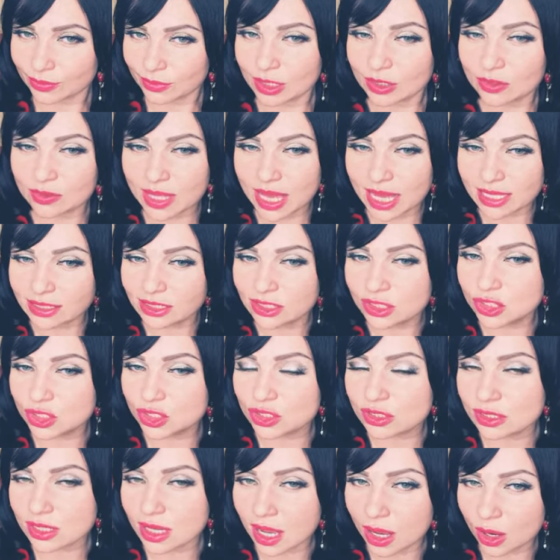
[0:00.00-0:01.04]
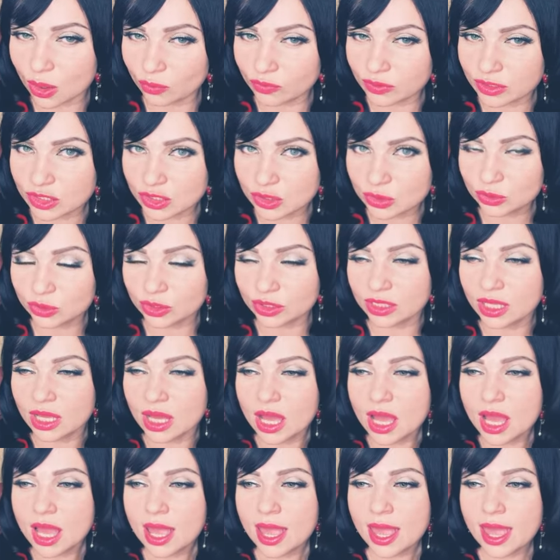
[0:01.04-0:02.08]
that is just how we do it
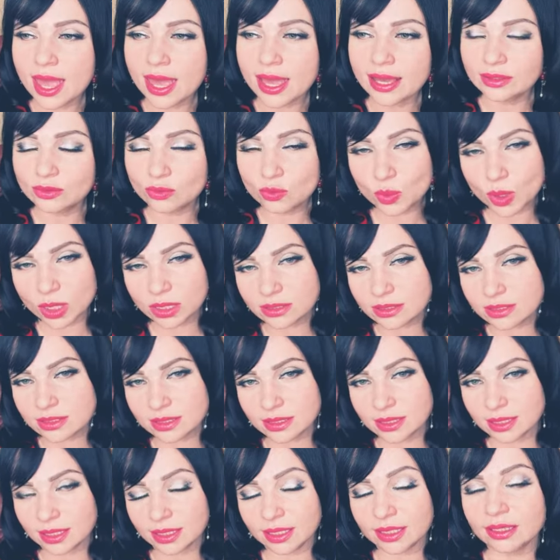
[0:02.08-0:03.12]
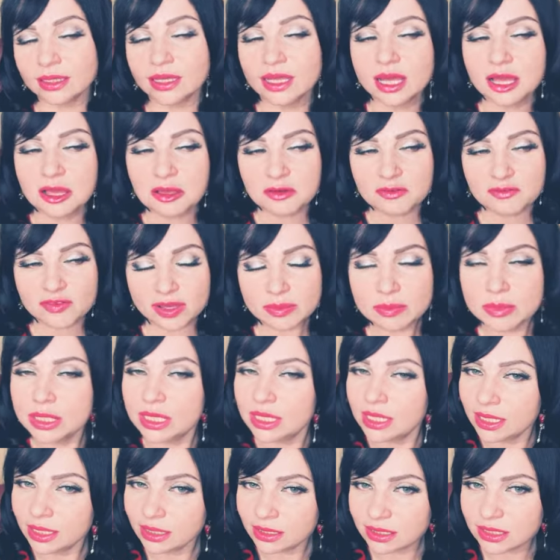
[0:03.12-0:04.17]
and once again
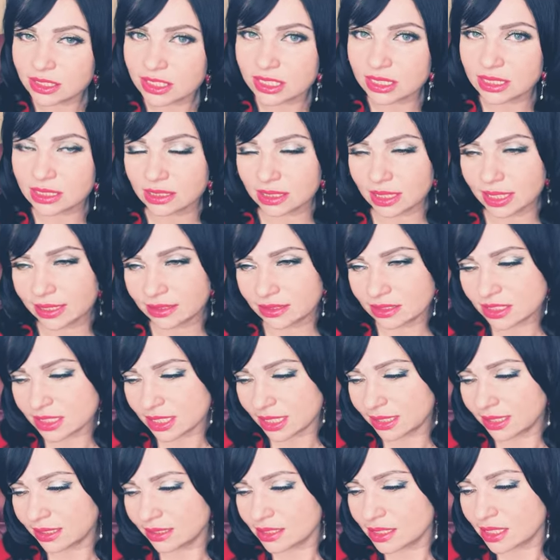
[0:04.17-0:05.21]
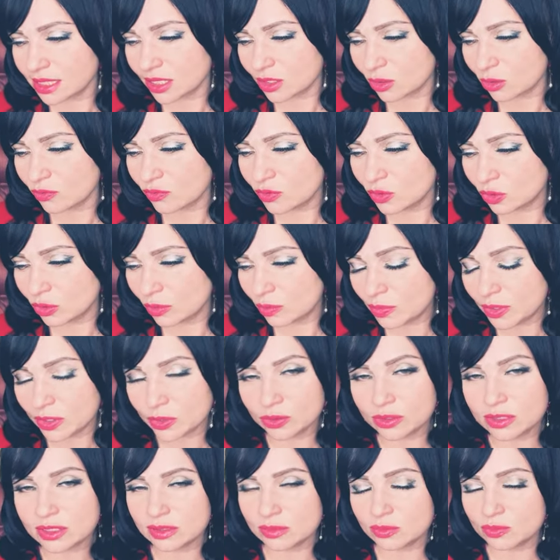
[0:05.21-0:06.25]
femininity and taking care of your
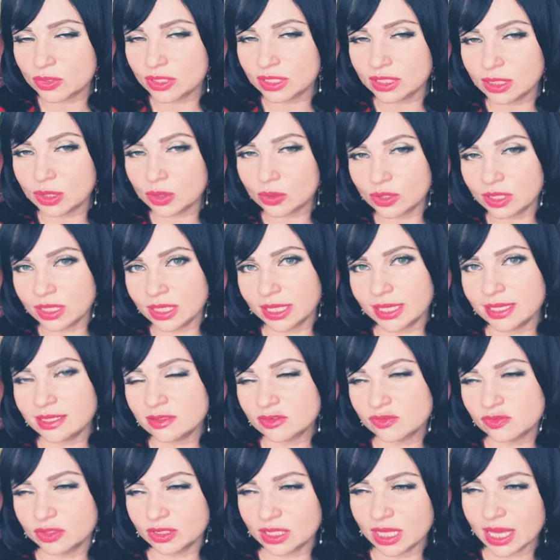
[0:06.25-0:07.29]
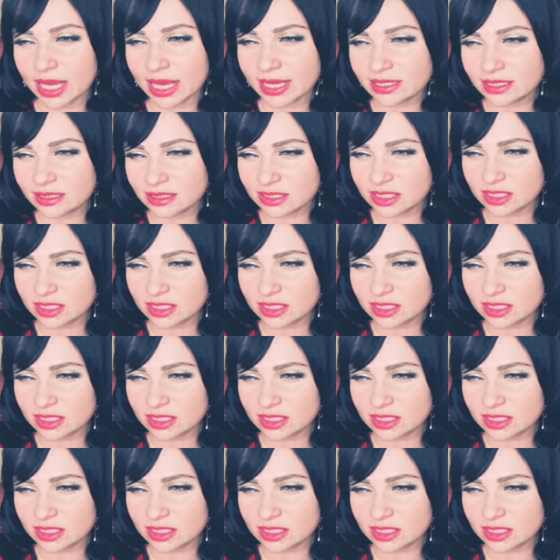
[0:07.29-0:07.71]
appearance and being creative and adding